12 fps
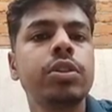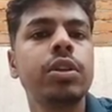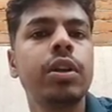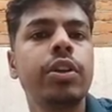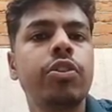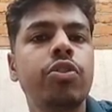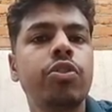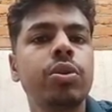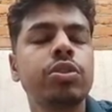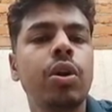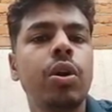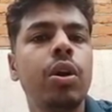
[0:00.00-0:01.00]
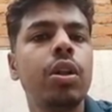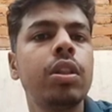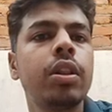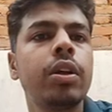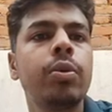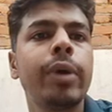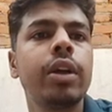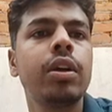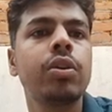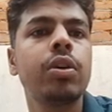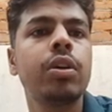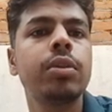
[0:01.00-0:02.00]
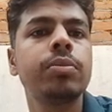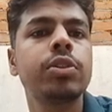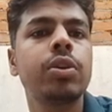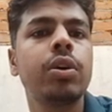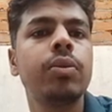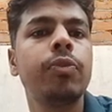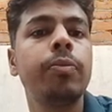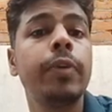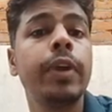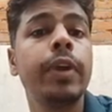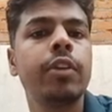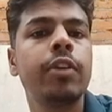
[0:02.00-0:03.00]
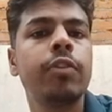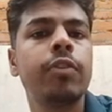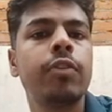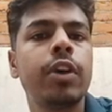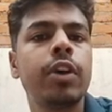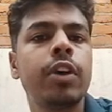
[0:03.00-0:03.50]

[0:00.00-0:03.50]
It shows all the numerical columns median values.